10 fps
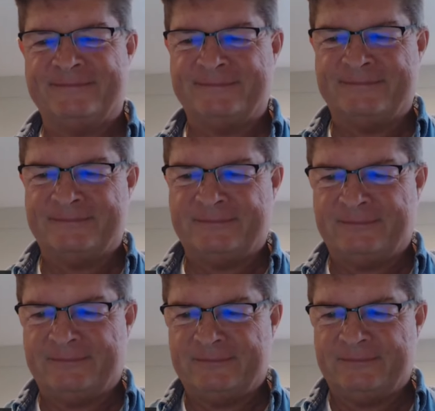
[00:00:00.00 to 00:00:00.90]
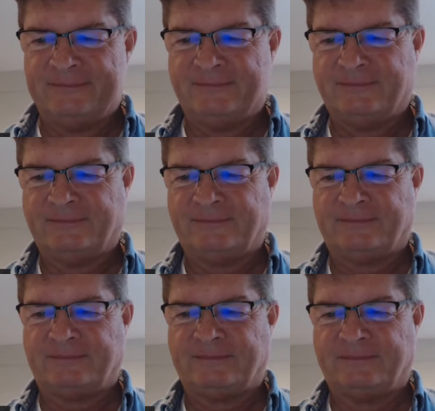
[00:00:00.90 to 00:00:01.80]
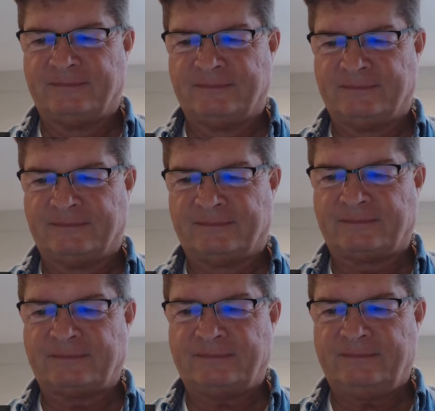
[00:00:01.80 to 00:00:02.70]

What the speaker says: (not speaking)